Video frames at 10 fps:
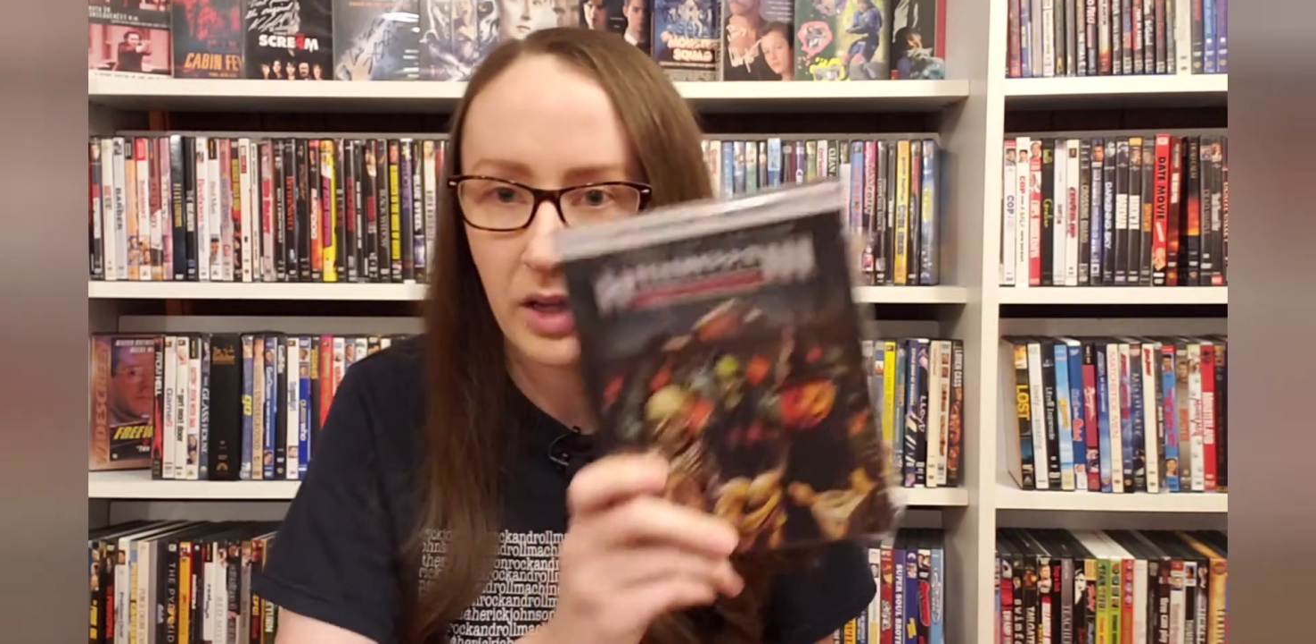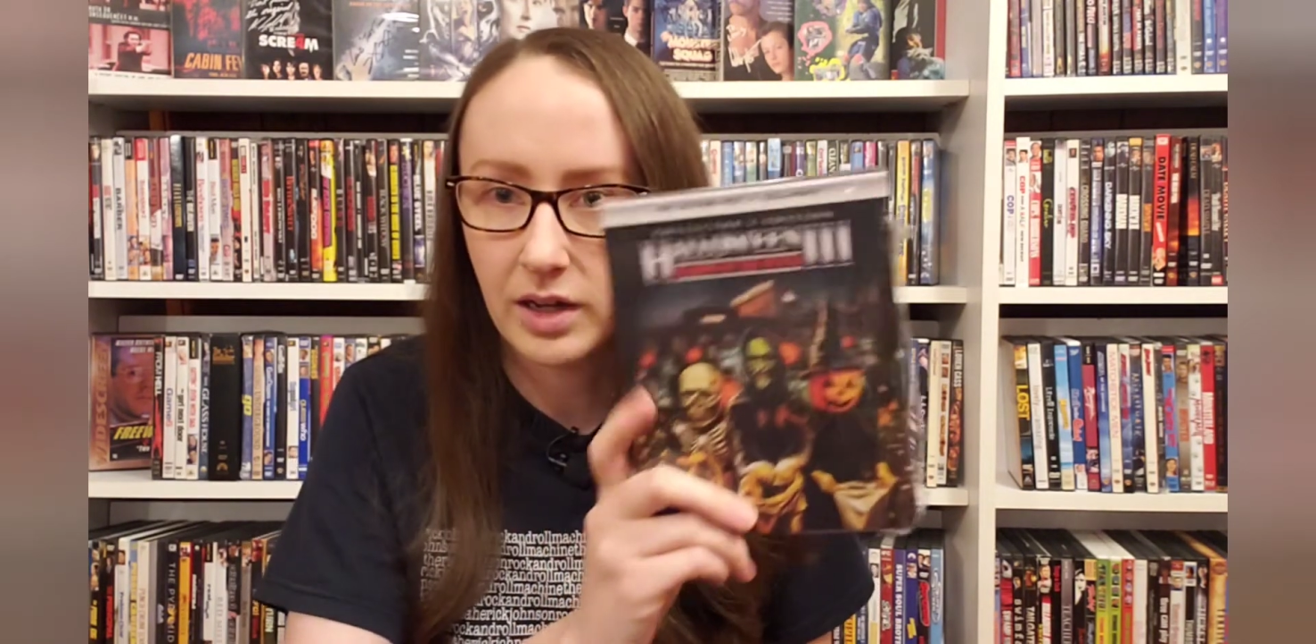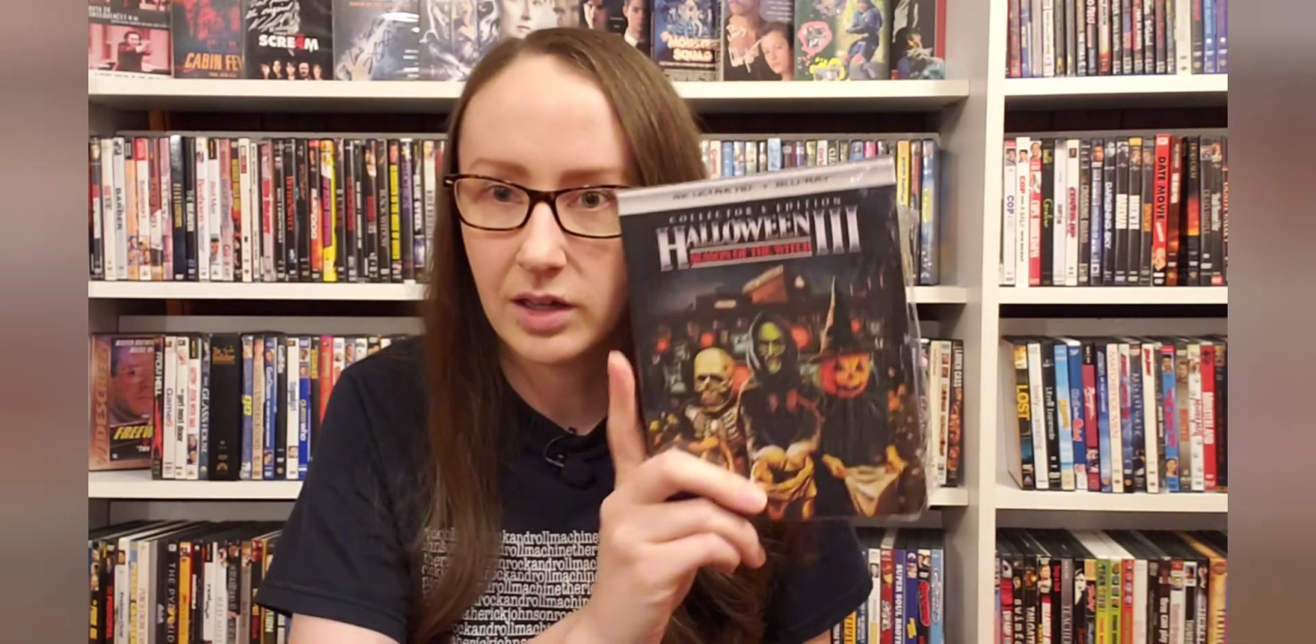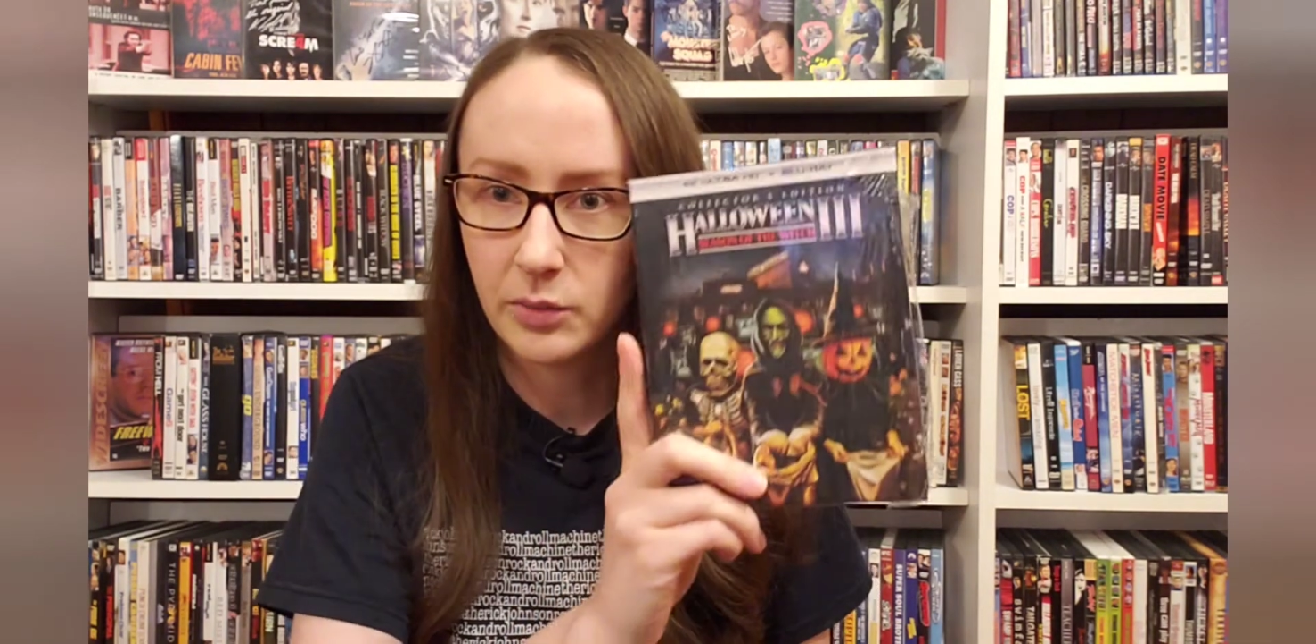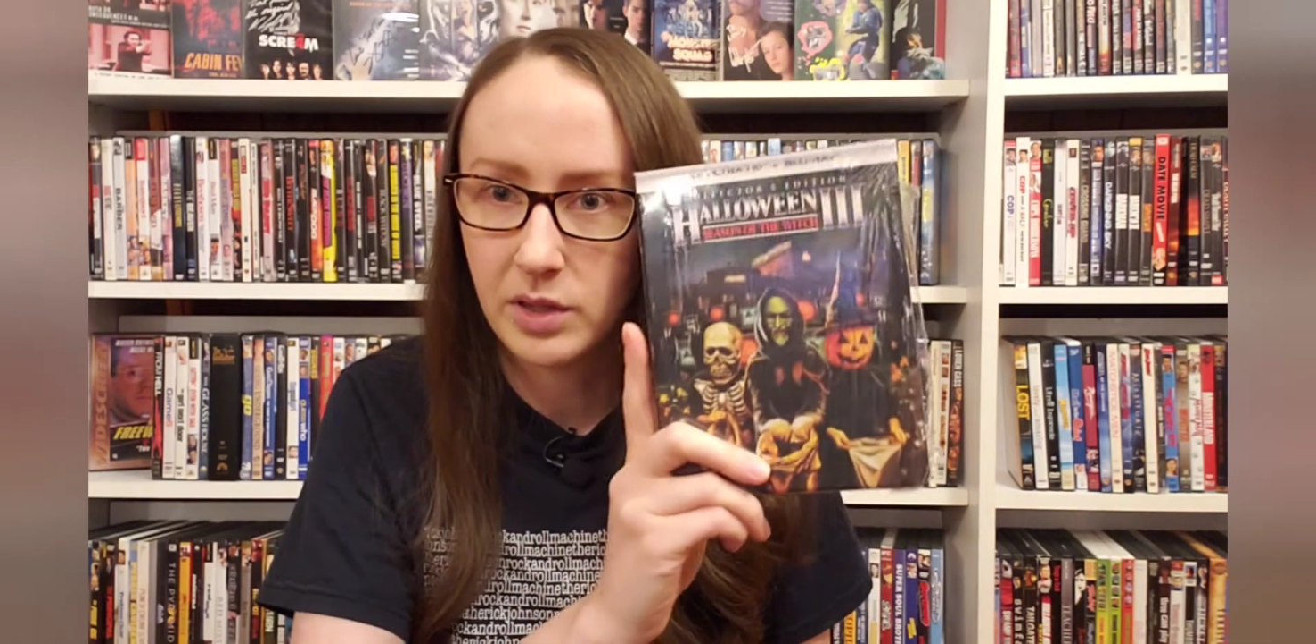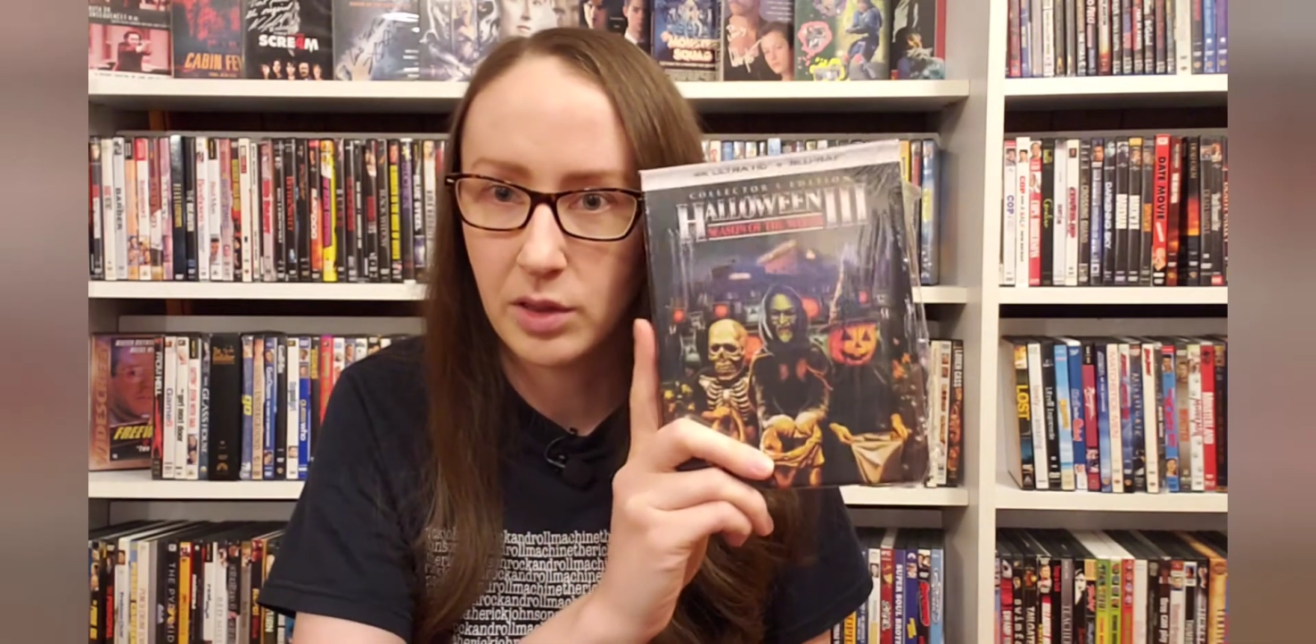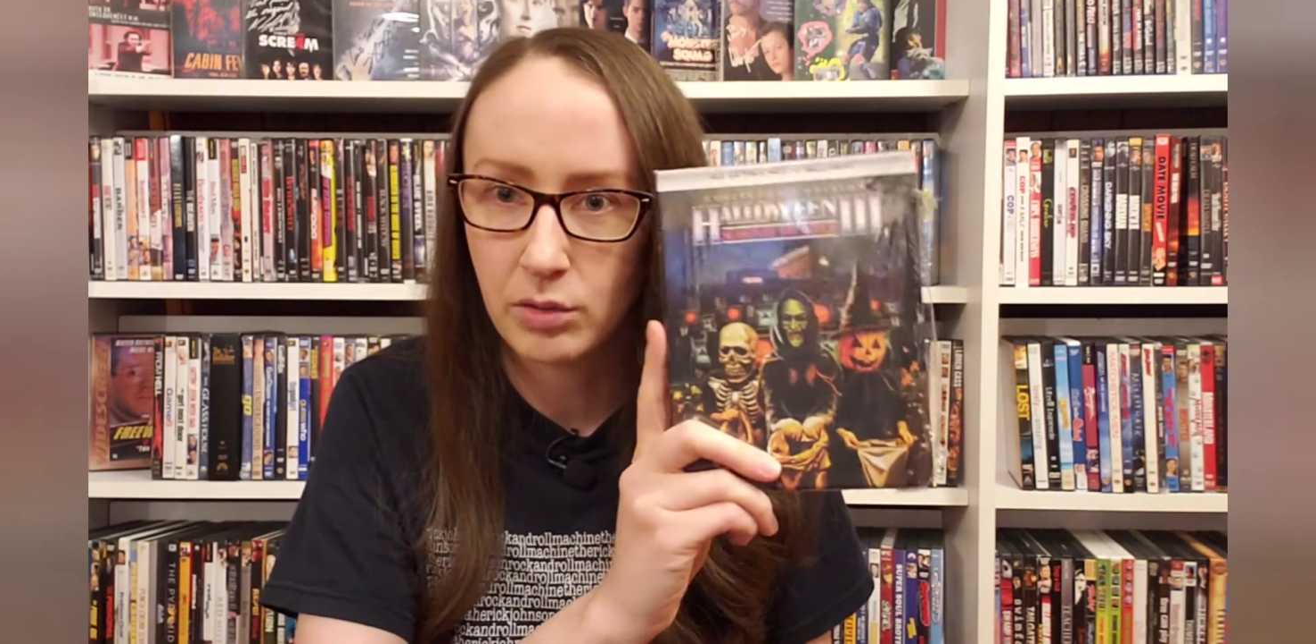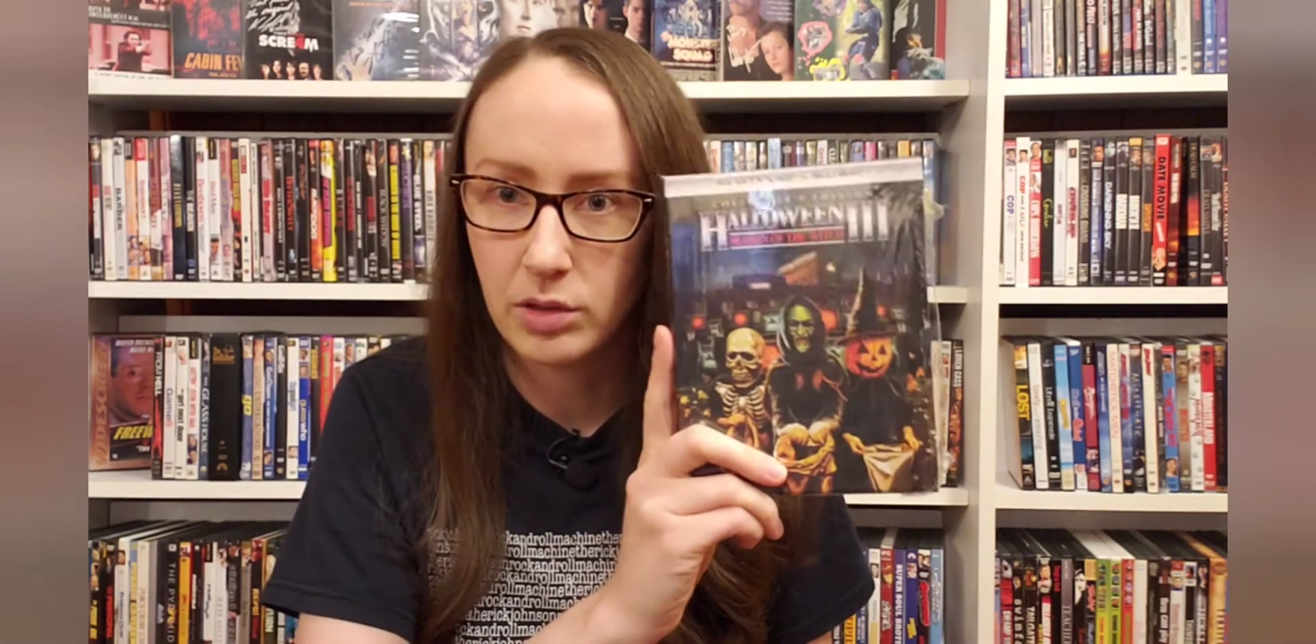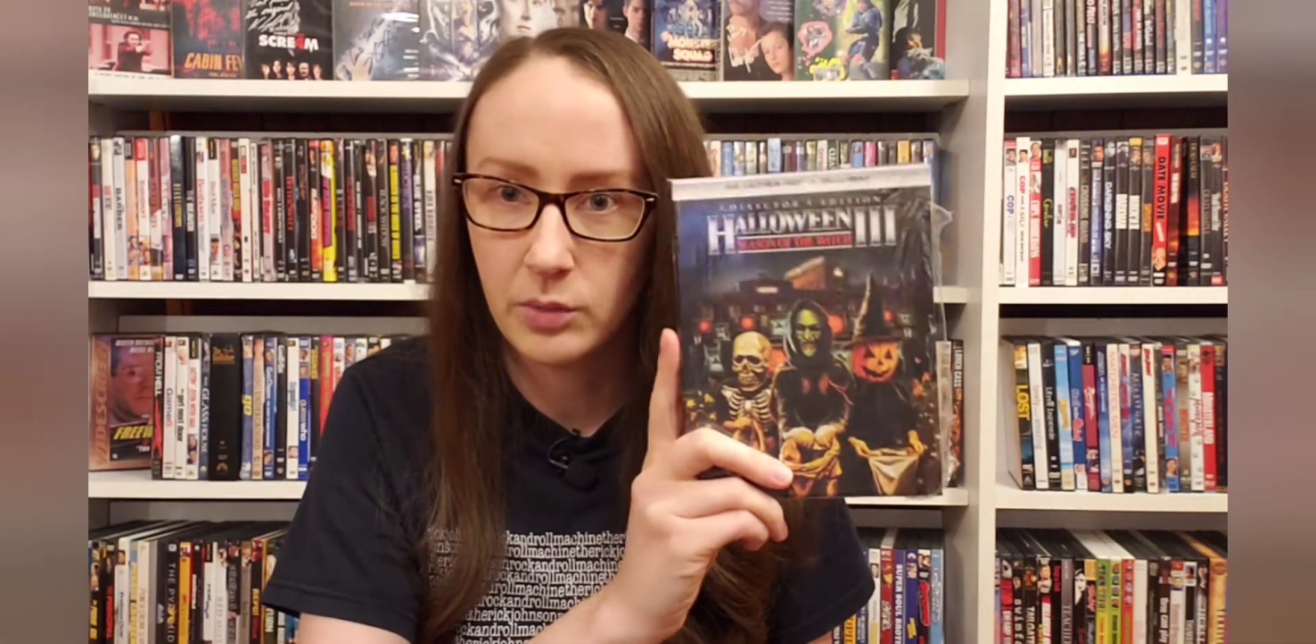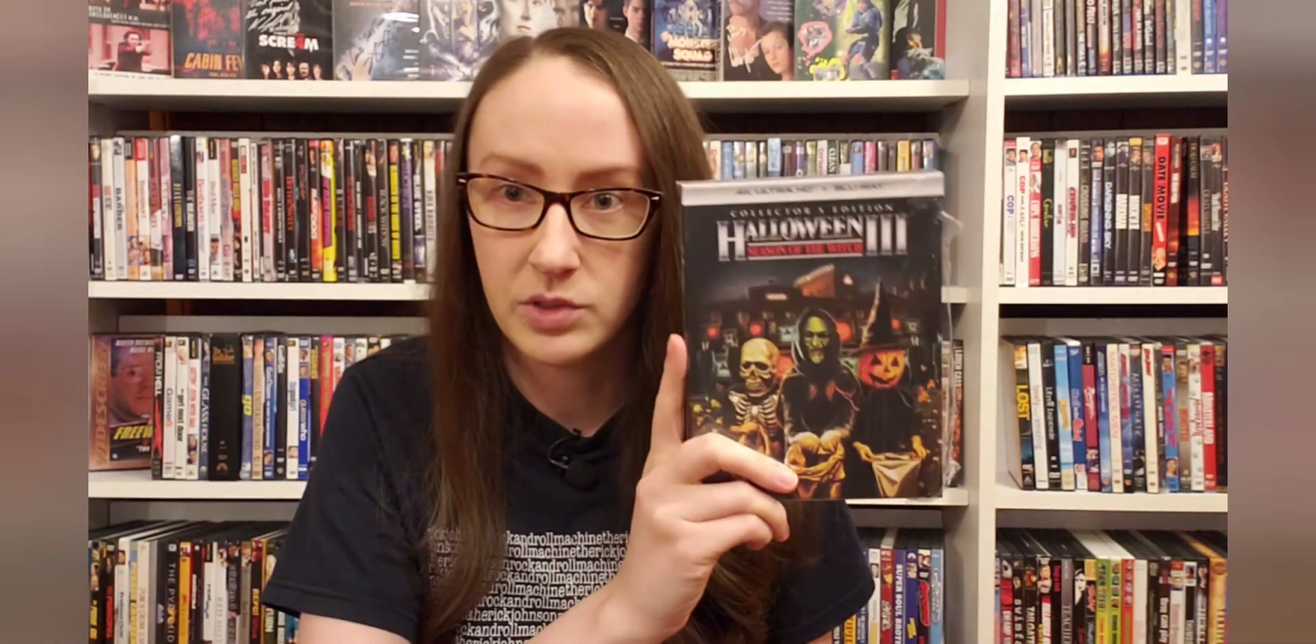Halloween
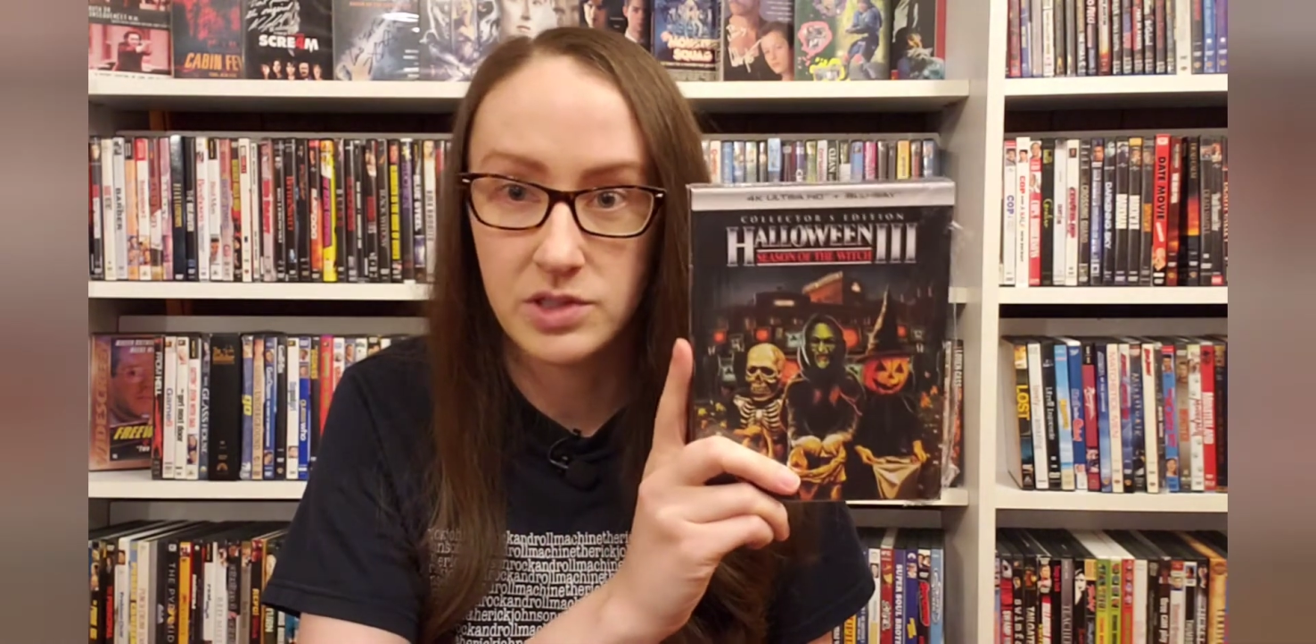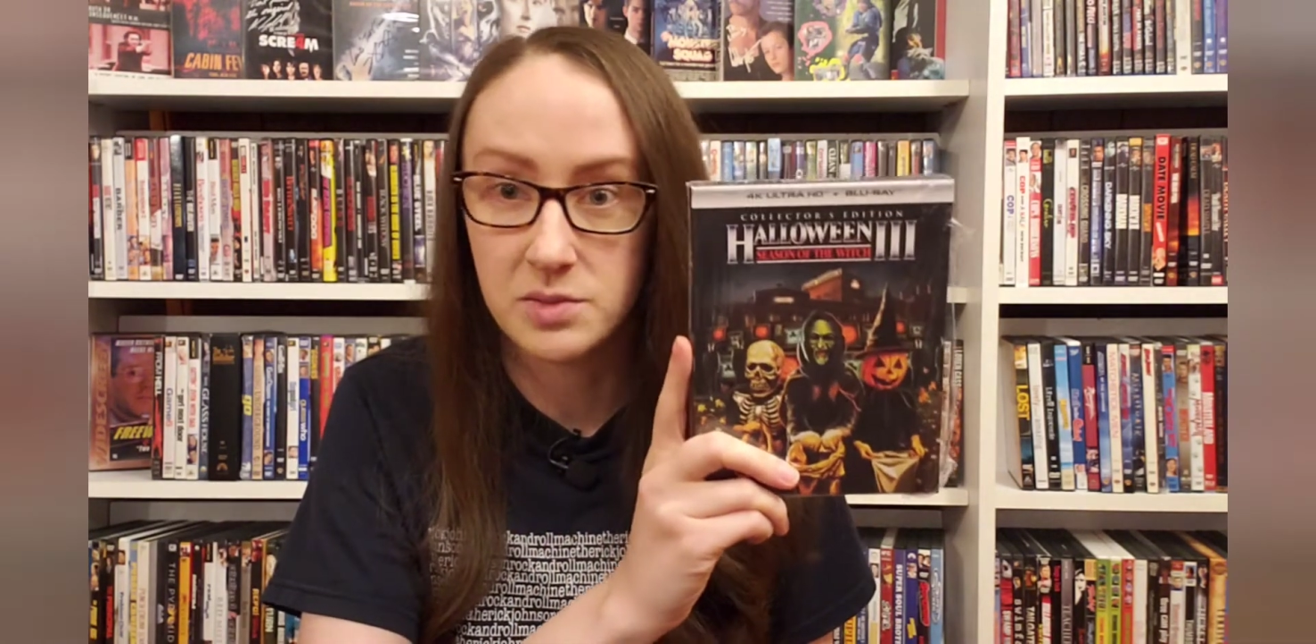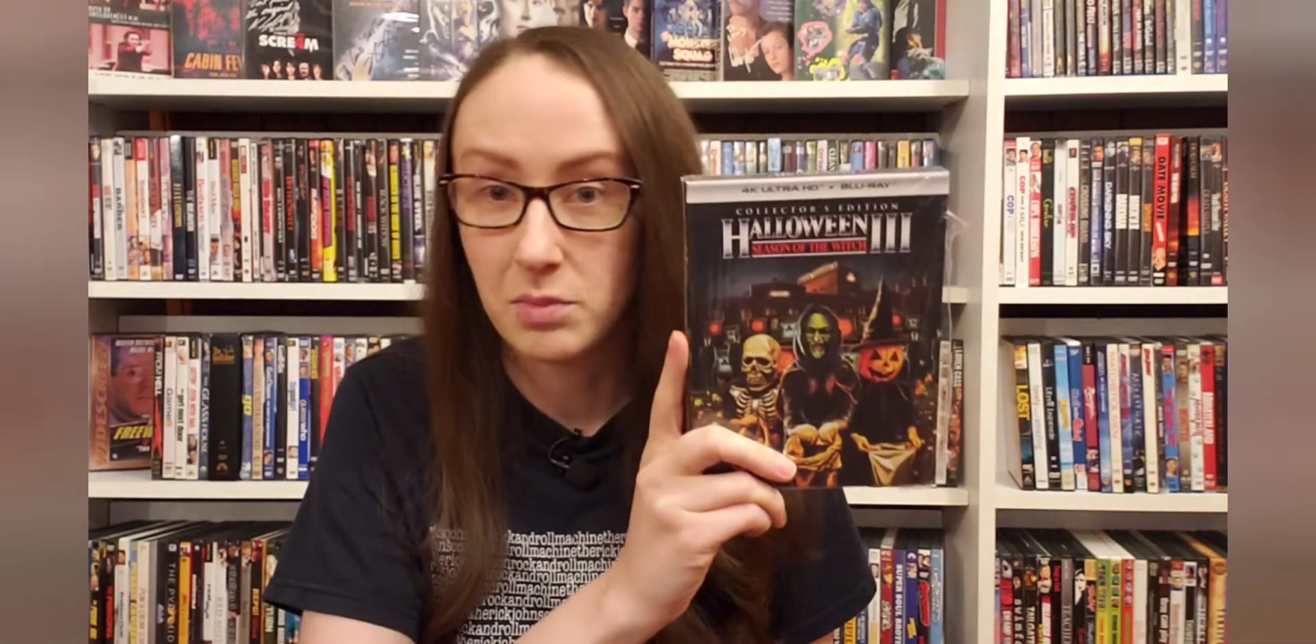3, which is